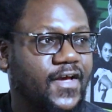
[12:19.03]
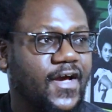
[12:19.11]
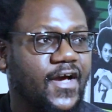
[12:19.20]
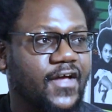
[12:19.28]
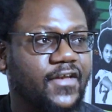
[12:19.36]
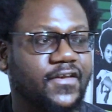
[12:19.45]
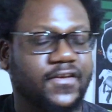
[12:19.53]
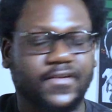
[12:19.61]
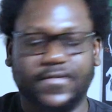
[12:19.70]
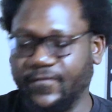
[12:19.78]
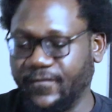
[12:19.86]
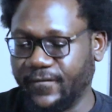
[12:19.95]
and
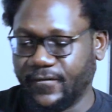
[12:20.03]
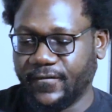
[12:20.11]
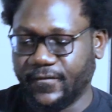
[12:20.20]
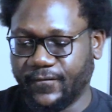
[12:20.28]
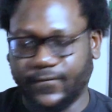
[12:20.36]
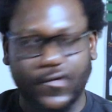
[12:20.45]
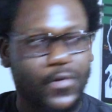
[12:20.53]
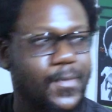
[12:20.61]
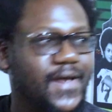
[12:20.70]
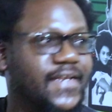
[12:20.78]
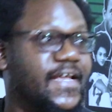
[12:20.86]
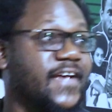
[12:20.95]

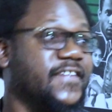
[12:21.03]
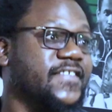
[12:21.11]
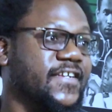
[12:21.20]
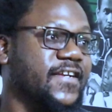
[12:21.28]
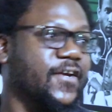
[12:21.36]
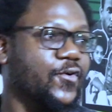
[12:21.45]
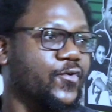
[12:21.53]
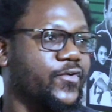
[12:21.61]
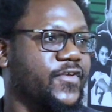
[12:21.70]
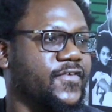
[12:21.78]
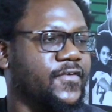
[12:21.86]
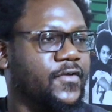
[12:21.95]
former non-settler
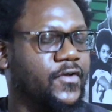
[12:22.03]
colonies?